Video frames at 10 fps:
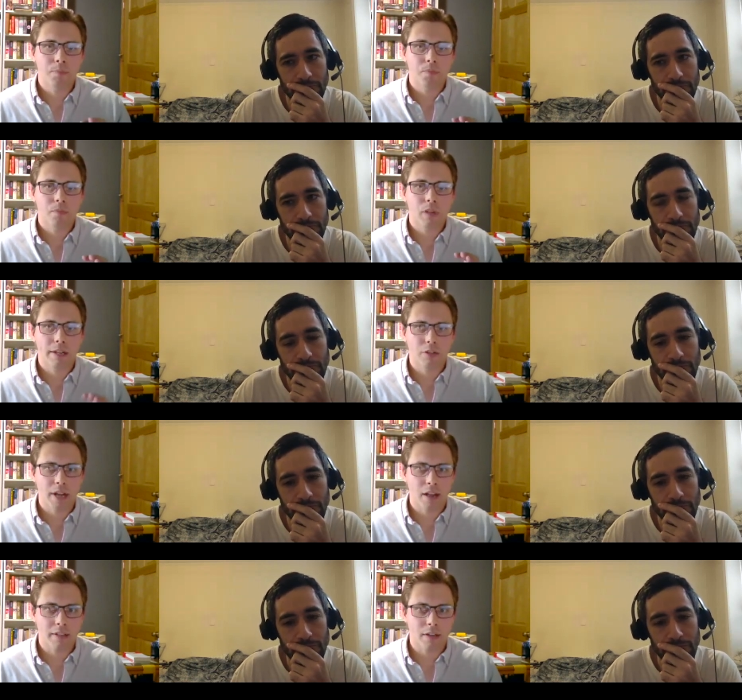Speaker 1: a
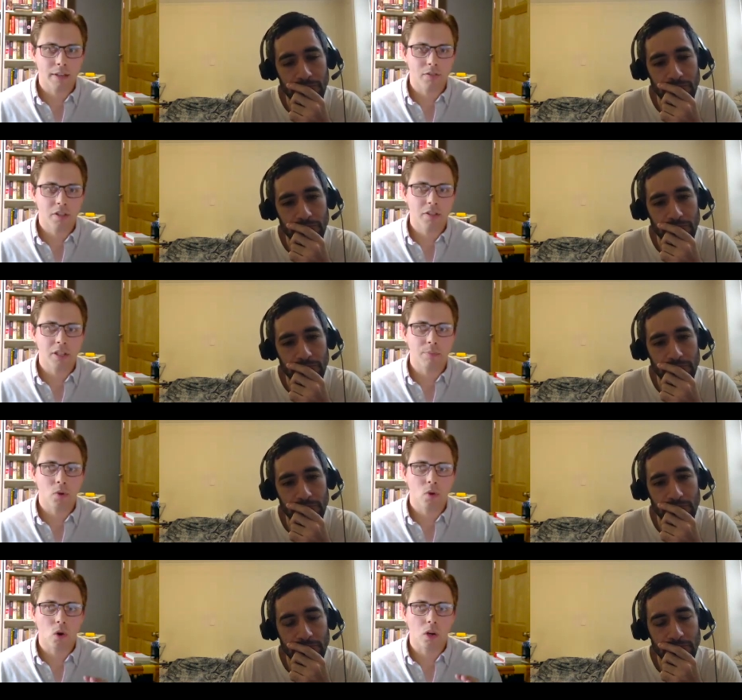totalitarian system
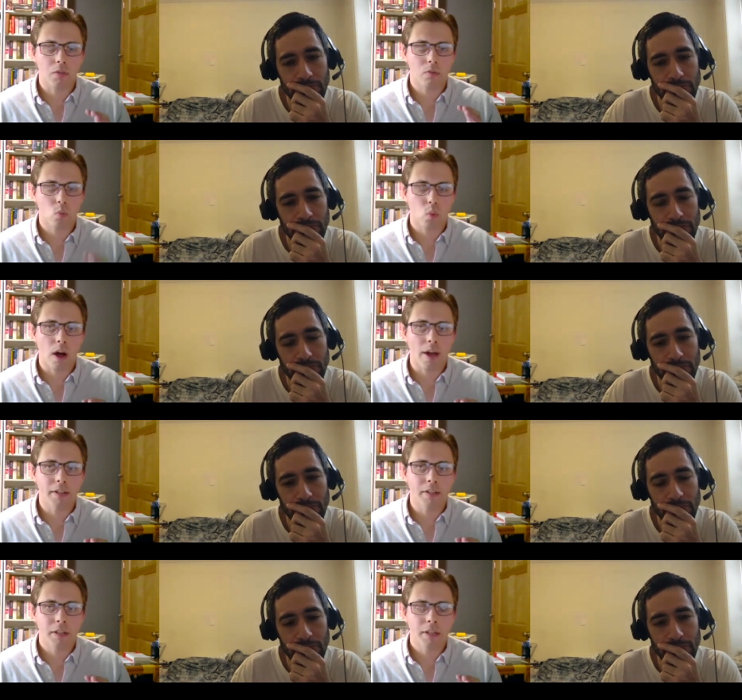or
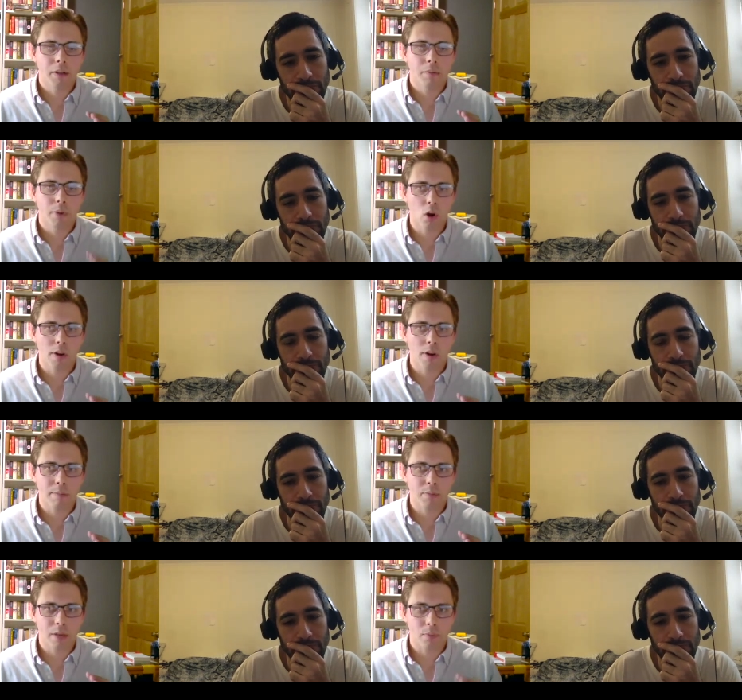want
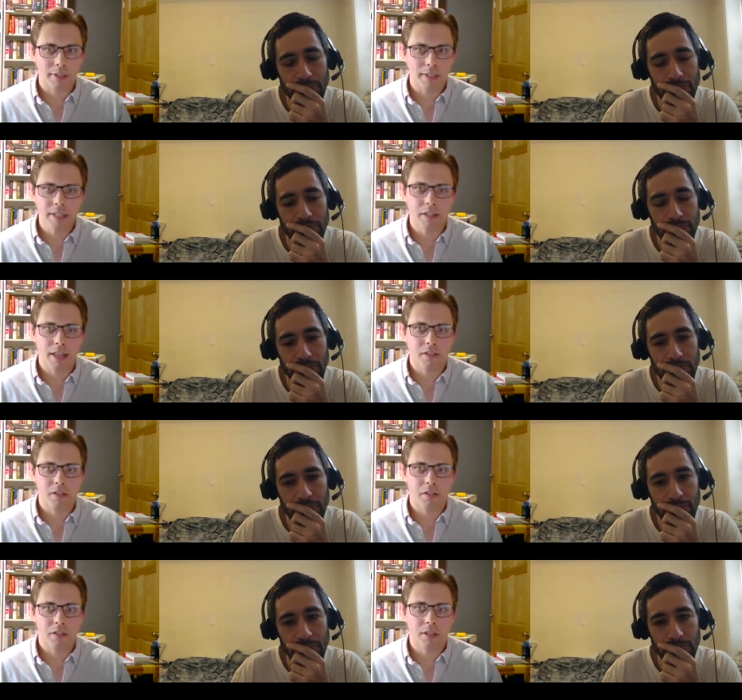programs that would lead to that
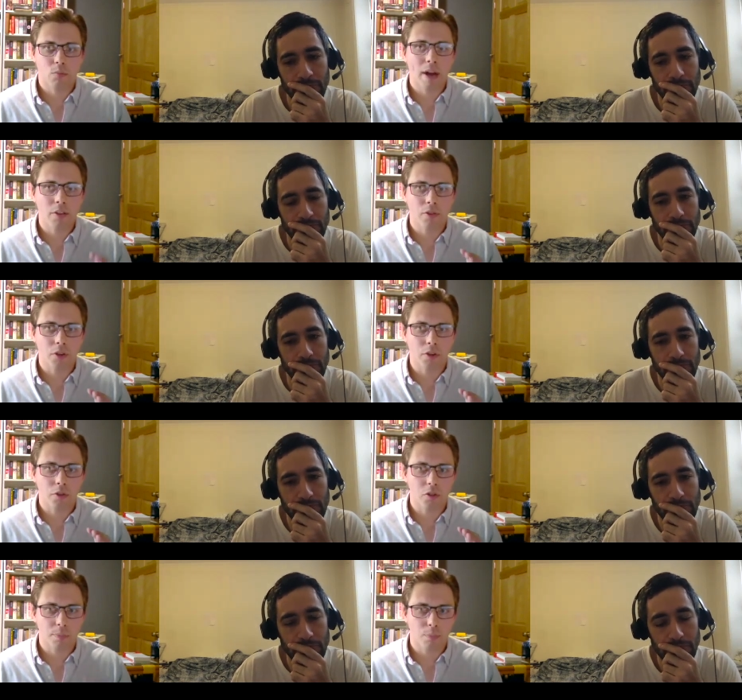system, right? They're
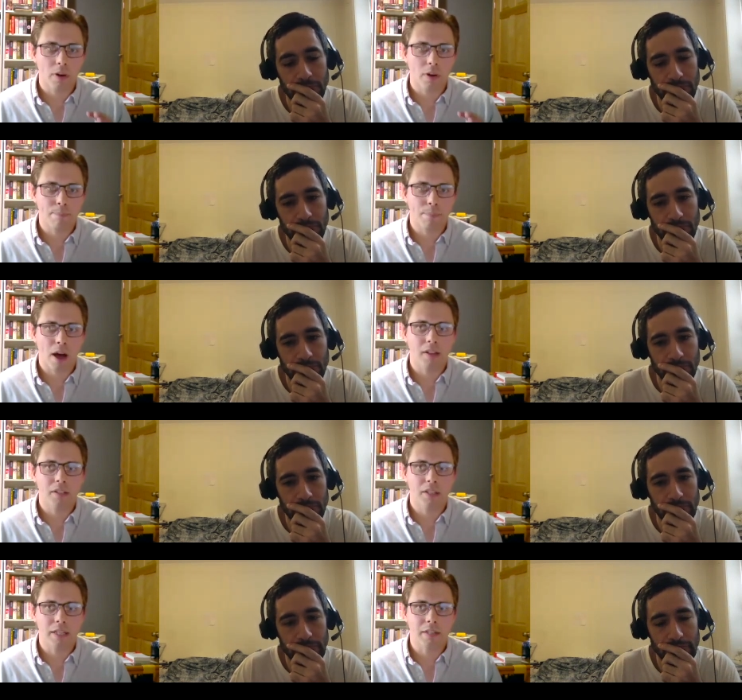they're supporting
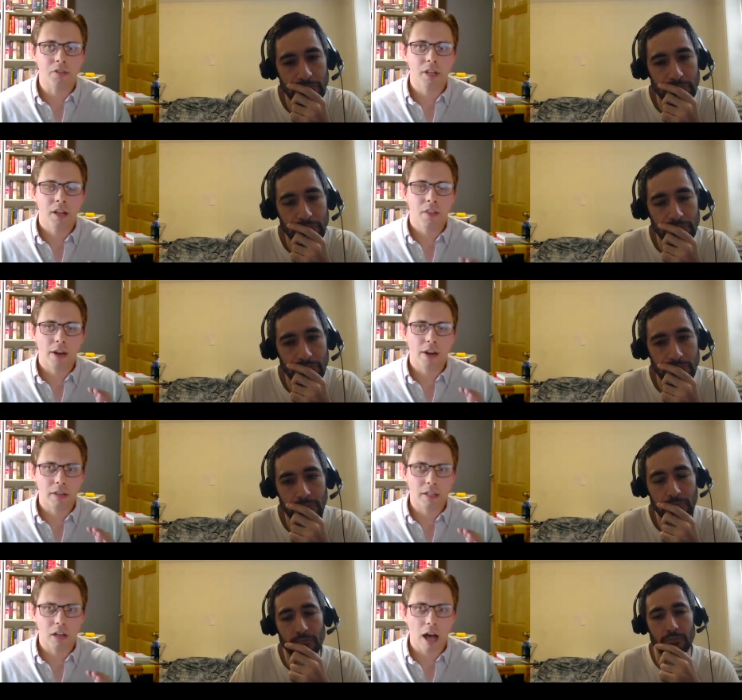policies that
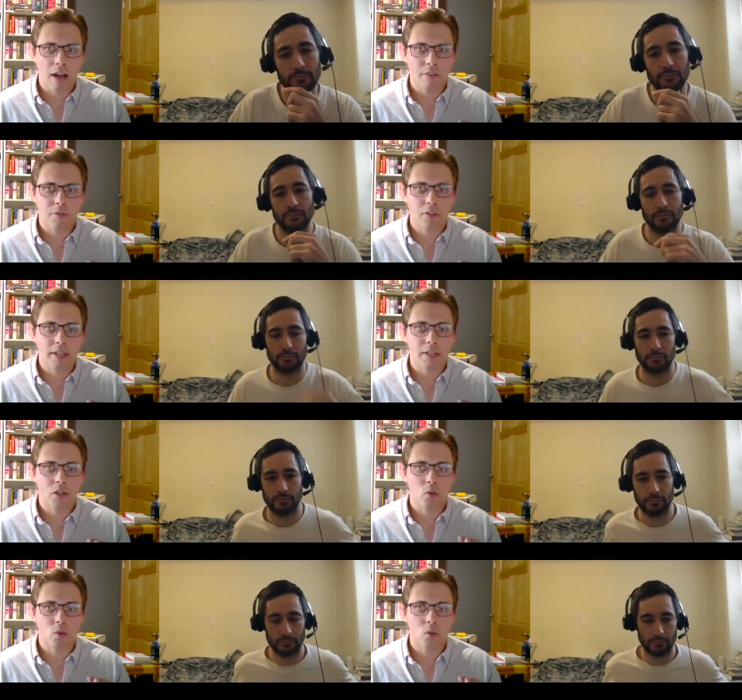are in conflict
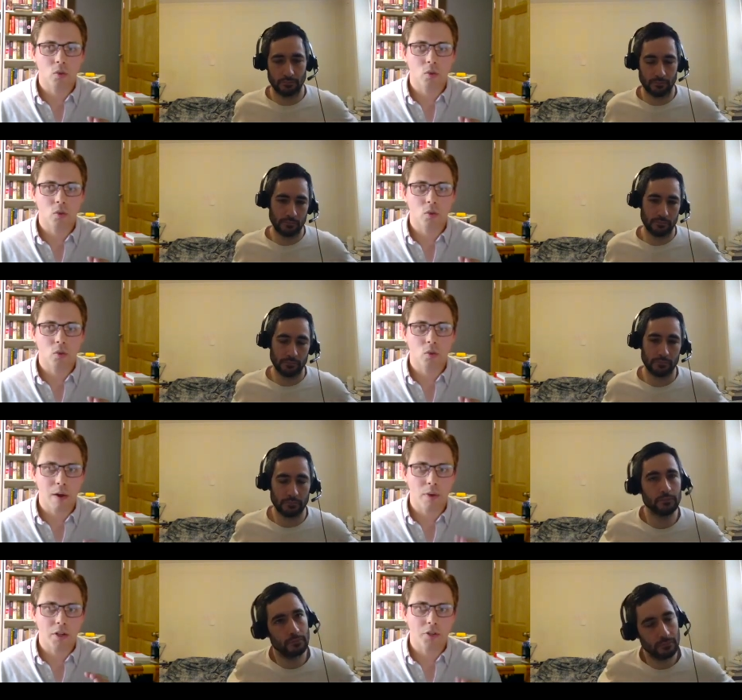with the means by
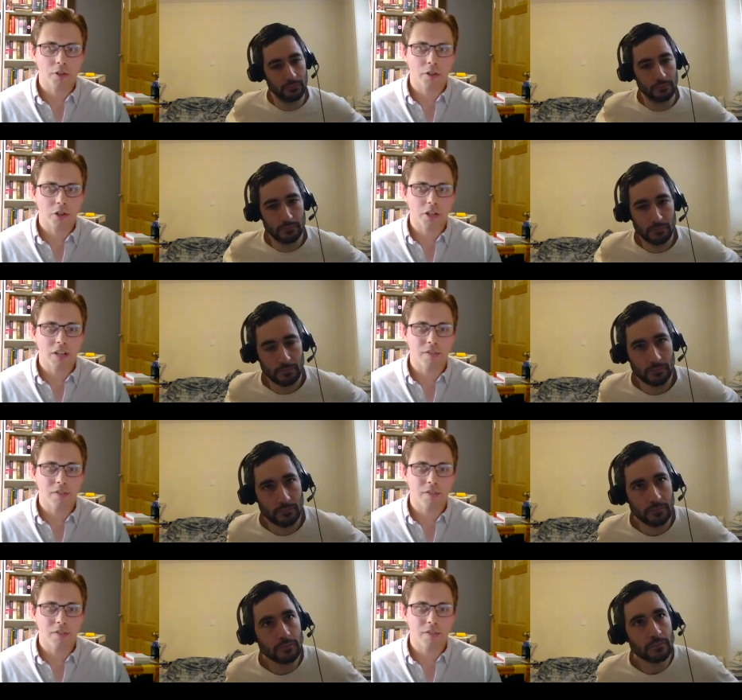which they're achieving
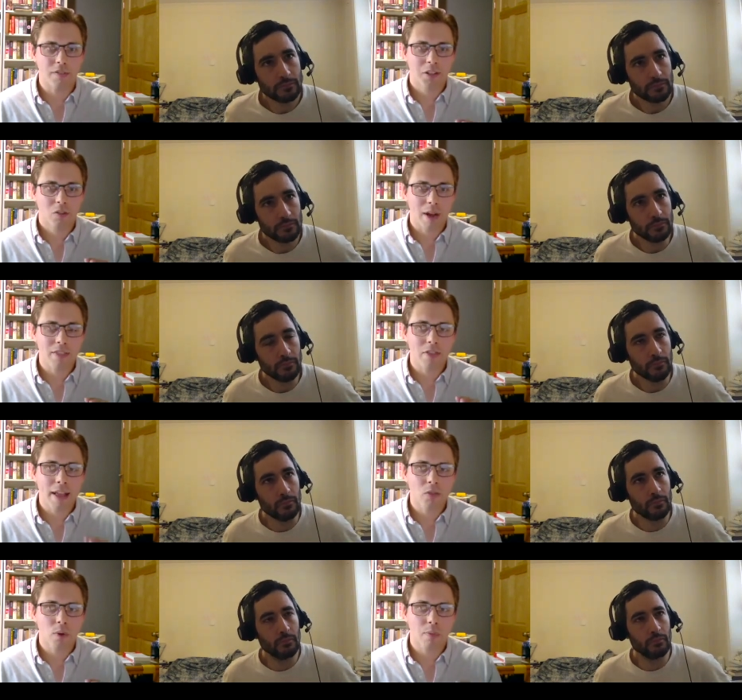them. Right?
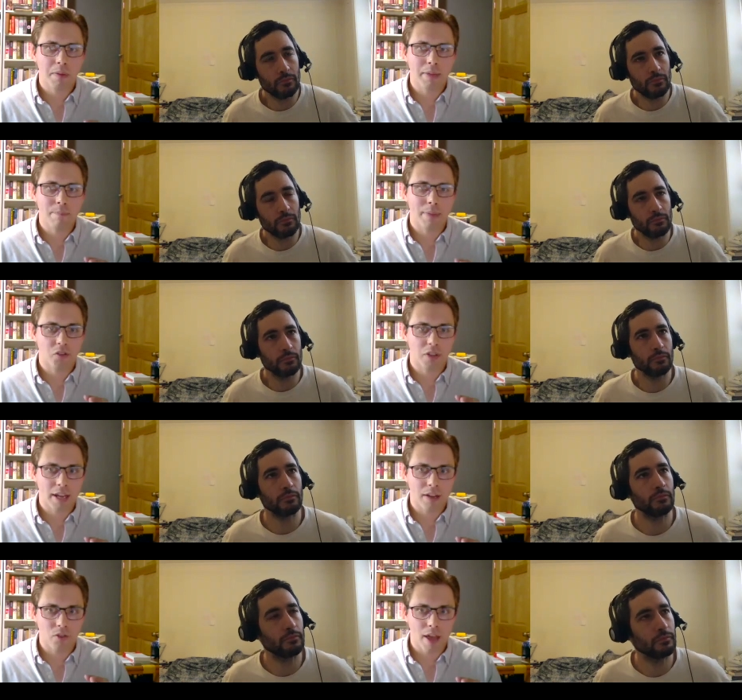That's what we mean by
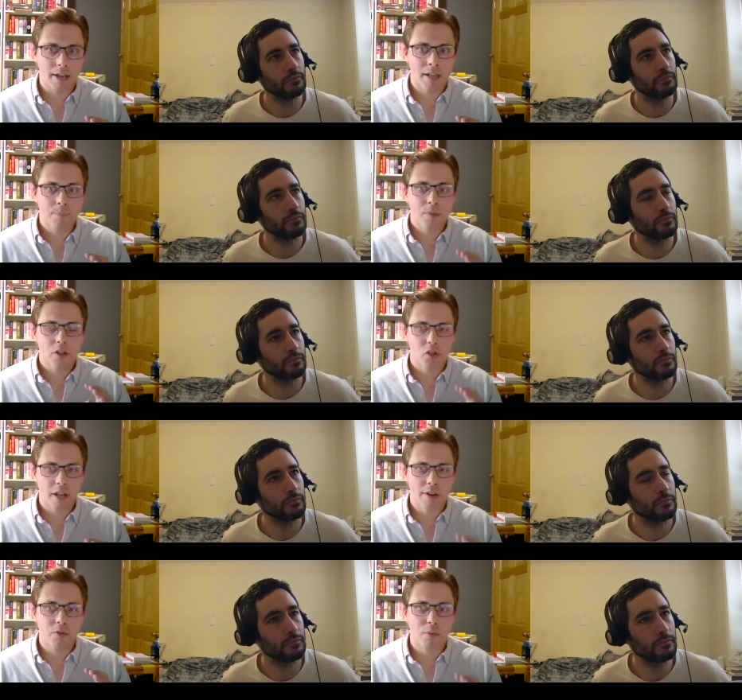saying that
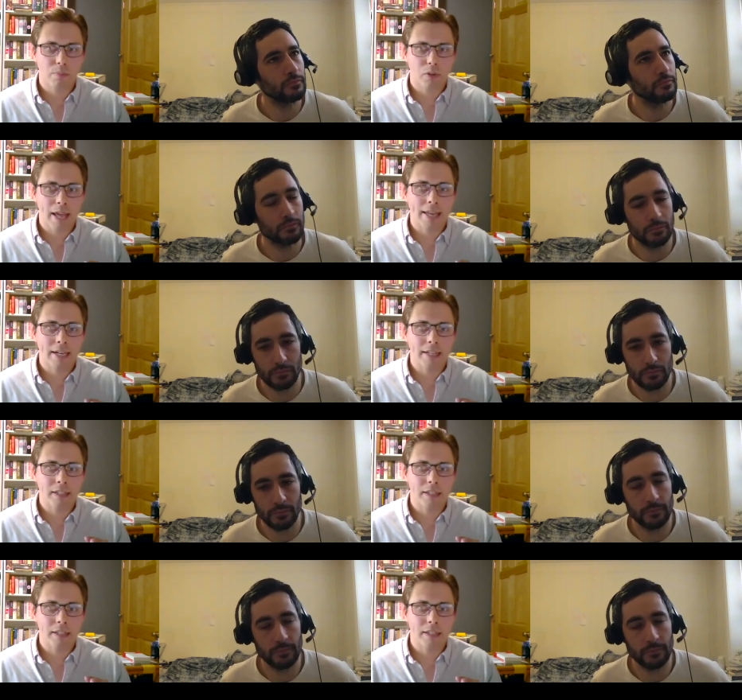central planning